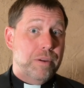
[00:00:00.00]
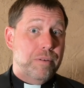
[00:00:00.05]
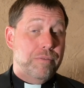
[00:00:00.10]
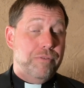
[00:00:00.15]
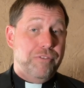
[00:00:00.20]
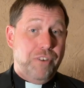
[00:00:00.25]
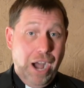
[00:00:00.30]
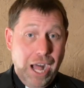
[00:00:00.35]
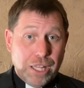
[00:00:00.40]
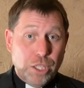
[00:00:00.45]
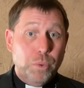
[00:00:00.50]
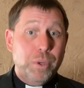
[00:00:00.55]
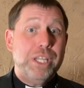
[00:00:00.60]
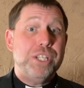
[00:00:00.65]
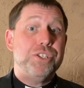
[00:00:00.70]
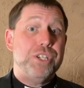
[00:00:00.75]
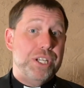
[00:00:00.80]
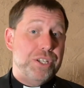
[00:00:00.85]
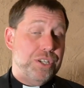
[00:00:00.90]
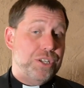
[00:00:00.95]

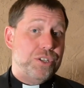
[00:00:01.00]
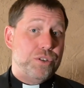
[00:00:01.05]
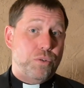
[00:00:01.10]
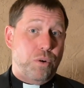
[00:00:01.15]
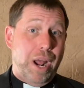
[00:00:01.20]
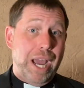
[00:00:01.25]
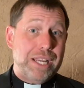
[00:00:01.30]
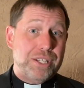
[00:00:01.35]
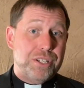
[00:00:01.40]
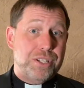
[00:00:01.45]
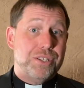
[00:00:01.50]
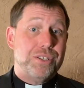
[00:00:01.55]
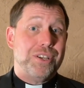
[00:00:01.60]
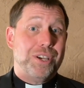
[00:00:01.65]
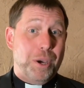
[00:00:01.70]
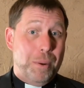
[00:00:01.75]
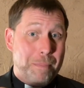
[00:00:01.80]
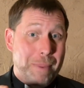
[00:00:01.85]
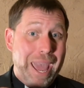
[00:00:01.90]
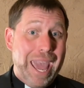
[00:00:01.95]
following Jesus Christ's
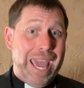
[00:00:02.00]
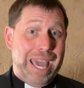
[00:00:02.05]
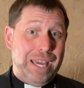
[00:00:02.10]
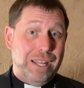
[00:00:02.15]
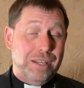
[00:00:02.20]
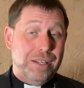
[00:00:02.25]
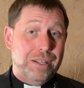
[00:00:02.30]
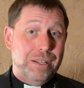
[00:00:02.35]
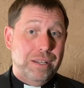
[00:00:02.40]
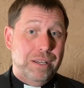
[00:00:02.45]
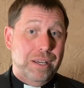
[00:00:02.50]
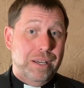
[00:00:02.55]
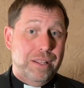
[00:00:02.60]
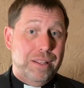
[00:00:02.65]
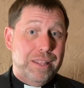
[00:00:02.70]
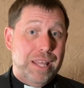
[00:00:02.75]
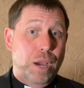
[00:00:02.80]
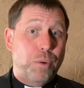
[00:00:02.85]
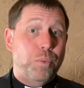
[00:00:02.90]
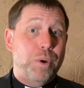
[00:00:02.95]
command
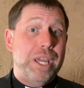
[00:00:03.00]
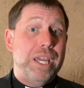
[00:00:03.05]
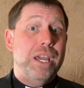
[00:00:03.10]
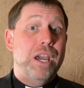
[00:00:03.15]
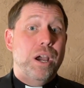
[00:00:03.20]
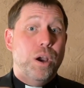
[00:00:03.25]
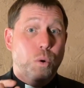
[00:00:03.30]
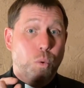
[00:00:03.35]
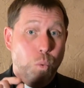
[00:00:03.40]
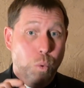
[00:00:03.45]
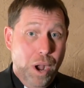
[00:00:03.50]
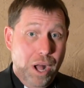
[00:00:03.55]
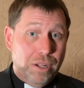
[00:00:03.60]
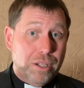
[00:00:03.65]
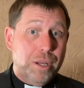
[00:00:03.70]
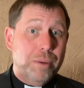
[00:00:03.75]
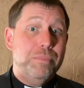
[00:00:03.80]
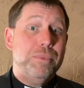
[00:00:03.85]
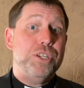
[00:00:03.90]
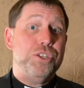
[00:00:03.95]
that we
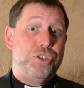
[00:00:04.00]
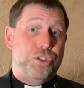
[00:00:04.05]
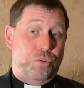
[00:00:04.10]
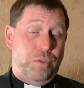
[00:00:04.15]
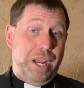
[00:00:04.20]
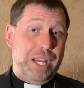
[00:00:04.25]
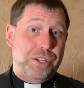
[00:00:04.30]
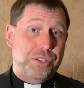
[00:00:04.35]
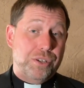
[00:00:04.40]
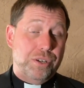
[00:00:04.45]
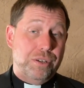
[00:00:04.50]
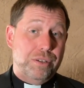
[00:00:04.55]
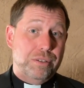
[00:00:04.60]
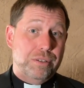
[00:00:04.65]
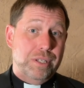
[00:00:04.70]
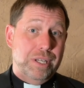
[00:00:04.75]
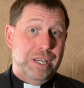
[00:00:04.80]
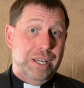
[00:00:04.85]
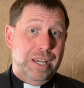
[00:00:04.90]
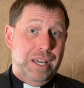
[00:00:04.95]
welcome the stranger,
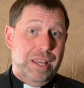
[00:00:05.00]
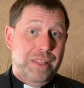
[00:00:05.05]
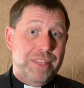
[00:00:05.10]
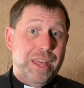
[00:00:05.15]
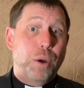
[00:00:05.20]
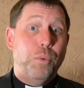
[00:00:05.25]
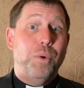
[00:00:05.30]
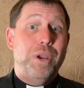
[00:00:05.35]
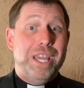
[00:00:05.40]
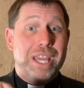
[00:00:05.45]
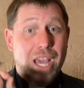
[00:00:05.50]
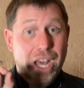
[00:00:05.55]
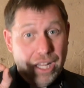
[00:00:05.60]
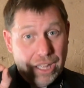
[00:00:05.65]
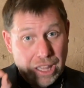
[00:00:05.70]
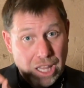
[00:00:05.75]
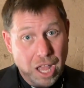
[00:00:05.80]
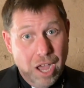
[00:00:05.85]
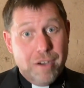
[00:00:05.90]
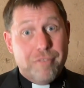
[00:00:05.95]
that we
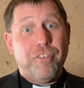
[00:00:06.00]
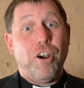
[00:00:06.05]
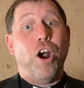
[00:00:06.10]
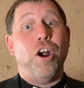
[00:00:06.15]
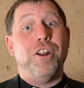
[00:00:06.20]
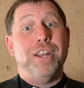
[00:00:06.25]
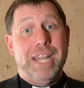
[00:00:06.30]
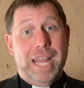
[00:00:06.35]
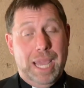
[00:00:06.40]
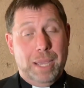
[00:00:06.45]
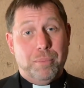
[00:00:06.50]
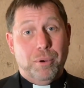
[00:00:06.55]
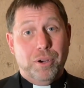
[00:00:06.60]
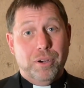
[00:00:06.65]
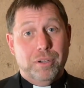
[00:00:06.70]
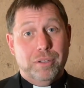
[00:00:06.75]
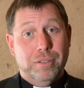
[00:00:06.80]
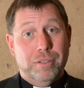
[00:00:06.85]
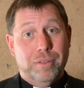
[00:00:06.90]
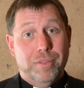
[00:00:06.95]
love our
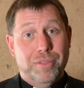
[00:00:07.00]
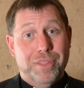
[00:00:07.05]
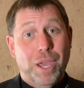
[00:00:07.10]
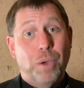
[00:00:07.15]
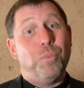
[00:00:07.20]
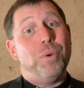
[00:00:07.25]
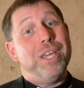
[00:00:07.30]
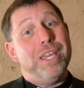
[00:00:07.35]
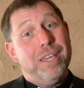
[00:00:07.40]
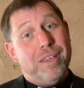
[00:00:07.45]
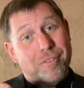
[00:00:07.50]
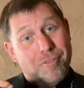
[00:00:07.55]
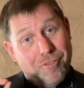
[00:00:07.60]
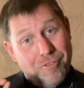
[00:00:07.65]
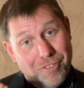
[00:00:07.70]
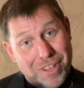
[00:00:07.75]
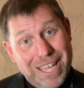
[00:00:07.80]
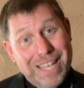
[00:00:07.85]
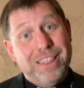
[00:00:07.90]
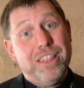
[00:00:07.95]
neighbor, that we
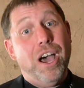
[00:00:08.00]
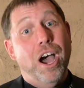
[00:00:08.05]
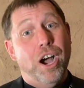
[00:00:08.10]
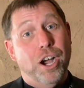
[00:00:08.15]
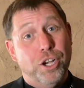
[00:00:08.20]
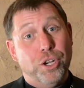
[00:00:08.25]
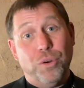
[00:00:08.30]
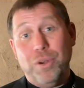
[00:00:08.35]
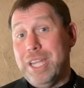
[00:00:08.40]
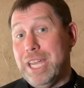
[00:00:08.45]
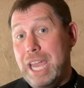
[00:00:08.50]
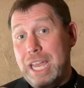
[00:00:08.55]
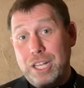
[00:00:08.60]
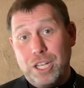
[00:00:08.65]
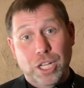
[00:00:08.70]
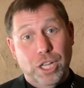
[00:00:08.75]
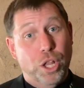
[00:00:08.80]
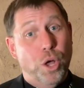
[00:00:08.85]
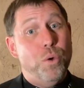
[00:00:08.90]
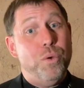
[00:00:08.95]
feed the hungry and
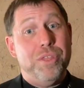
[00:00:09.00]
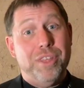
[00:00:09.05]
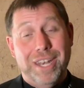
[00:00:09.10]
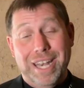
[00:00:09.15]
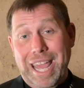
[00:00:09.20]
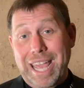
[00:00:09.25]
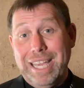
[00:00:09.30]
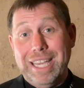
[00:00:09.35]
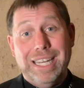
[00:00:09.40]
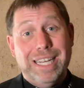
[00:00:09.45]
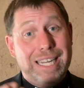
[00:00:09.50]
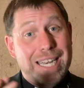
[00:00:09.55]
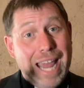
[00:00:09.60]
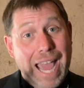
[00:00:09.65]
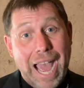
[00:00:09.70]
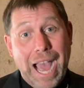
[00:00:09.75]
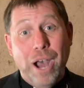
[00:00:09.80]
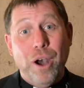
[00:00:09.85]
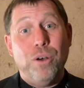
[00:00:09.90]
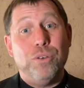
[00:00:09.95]
clothe the naked and
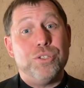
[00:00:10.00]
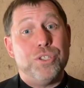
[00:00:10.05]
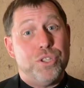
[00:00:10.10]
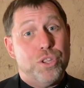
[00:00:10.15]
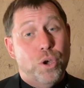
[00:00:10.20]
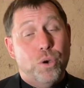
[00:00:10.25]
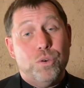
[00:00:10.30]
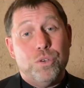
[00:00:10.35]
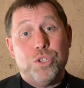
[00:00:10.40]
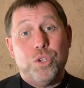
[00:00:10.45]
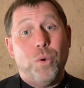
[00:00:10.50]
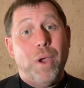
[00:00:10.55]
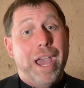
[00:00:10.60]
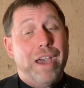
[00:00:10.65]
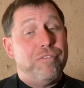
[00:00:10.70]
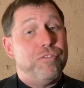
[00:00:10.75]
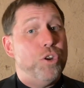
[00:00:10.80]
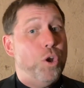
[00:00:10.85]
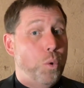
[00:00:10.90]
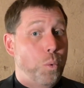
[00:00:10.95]
house those who
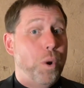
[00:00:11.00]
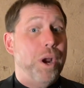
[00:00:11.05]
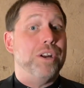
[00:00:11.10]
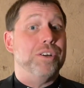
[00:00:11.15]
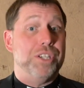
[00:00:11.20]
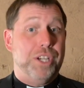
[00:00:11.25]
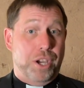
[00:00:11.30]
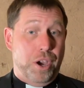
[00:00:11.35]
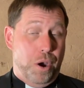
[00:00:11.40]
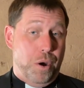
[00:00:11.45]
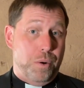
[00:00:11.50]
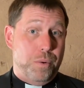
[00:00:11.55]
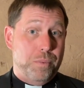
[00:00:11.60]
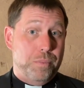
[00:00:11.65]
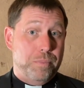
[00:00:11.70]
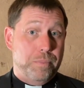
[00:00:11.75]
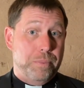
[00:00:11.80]
have nowhere to go.